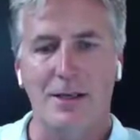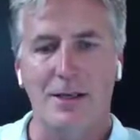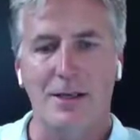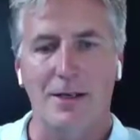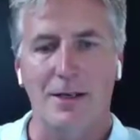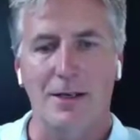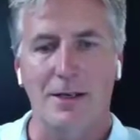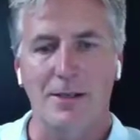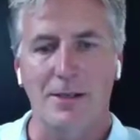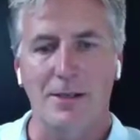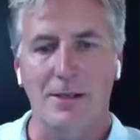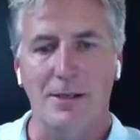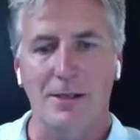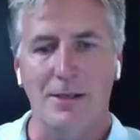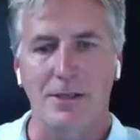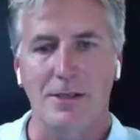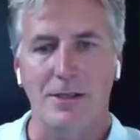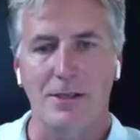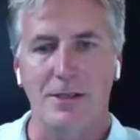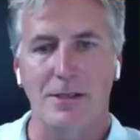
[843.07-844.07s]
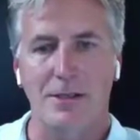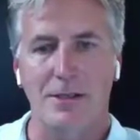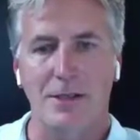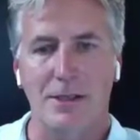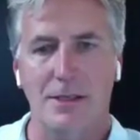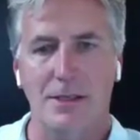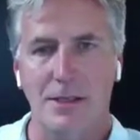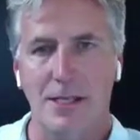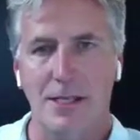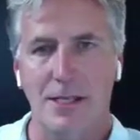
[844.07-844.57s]
as a
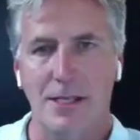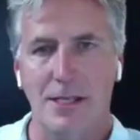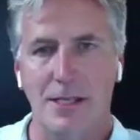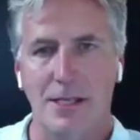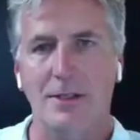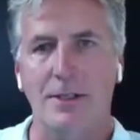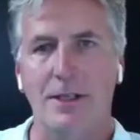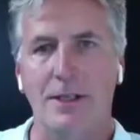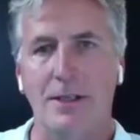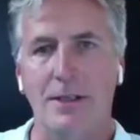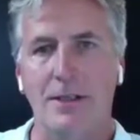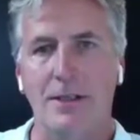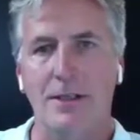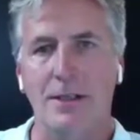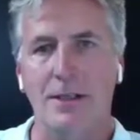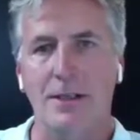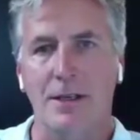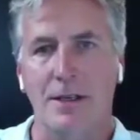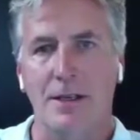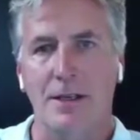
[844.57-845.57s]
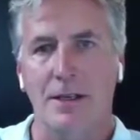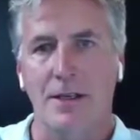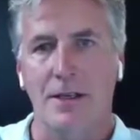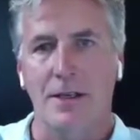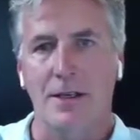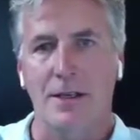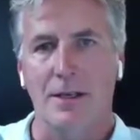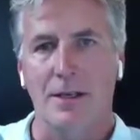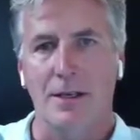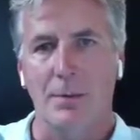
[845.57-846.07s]
scaffolding
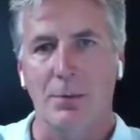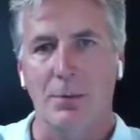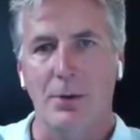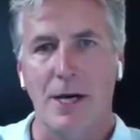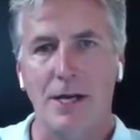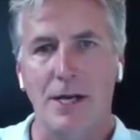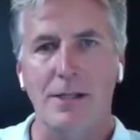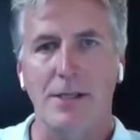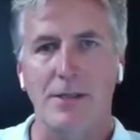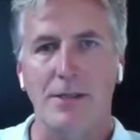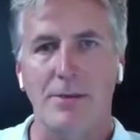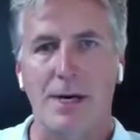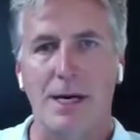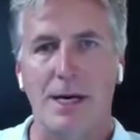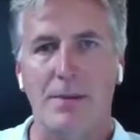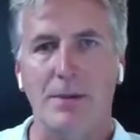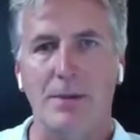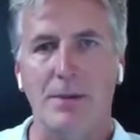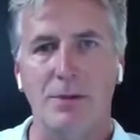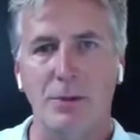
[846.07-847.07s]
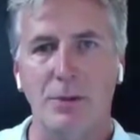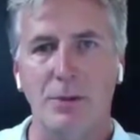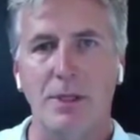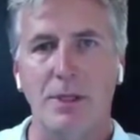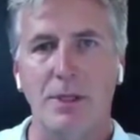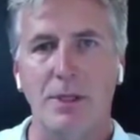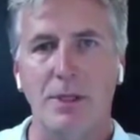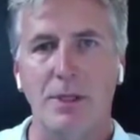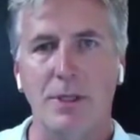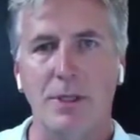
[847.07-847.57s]
and a process map is really
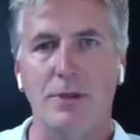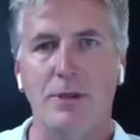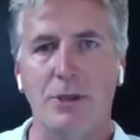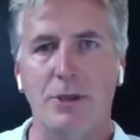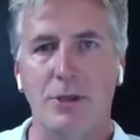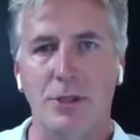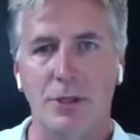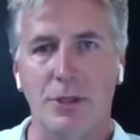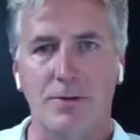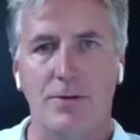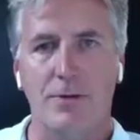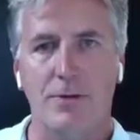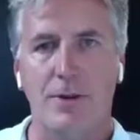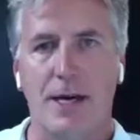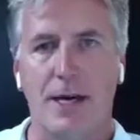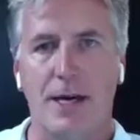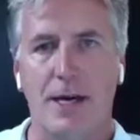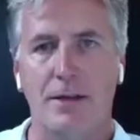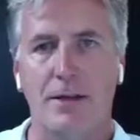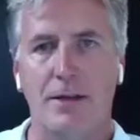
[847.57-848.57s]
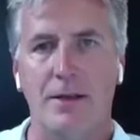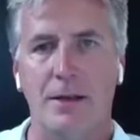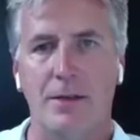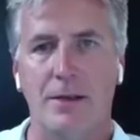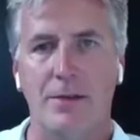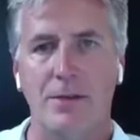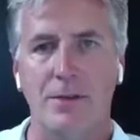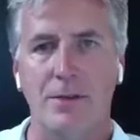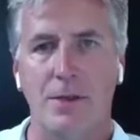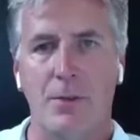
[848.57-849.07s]
useful just for that.
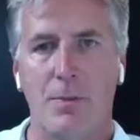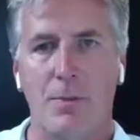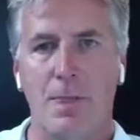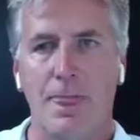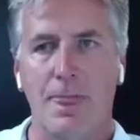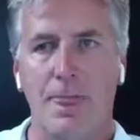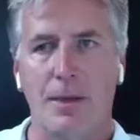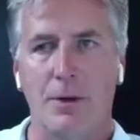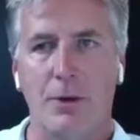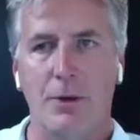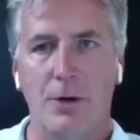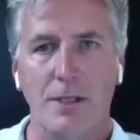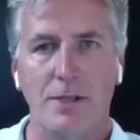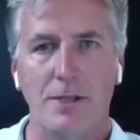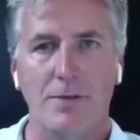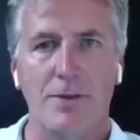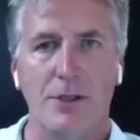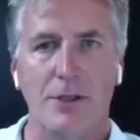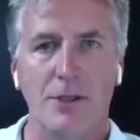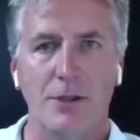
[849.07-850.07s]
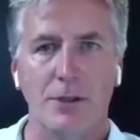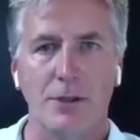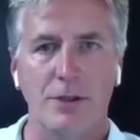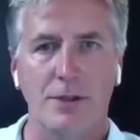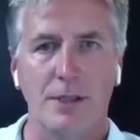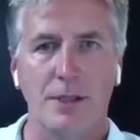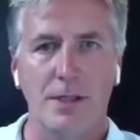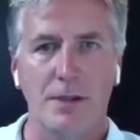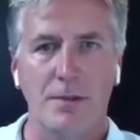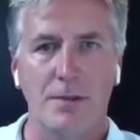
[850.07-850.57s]
Gives the cross-functional
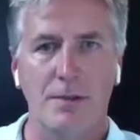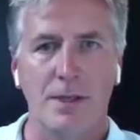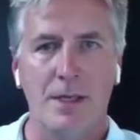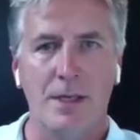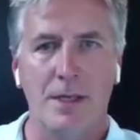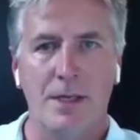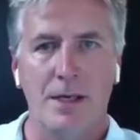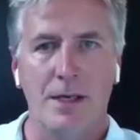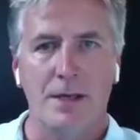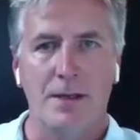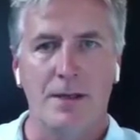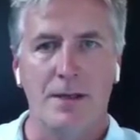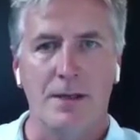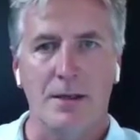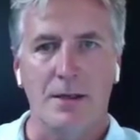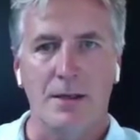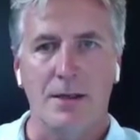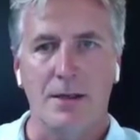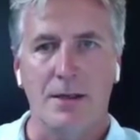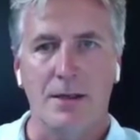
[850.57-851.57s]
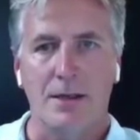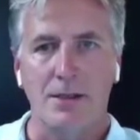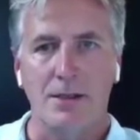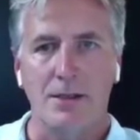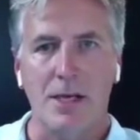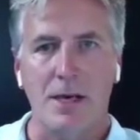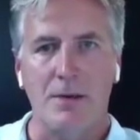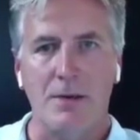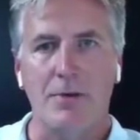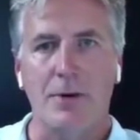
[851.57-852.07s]
team the
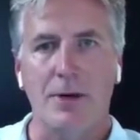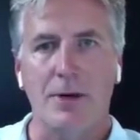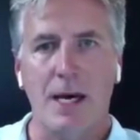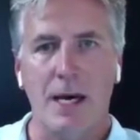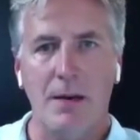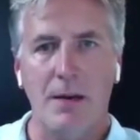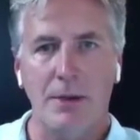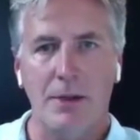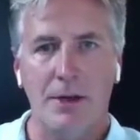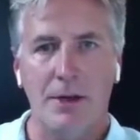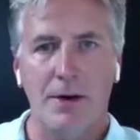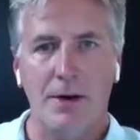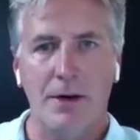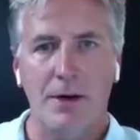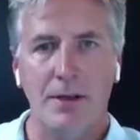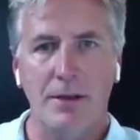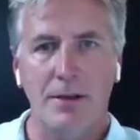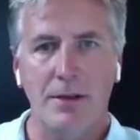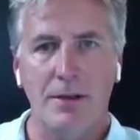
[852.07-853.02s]
same vocabulary,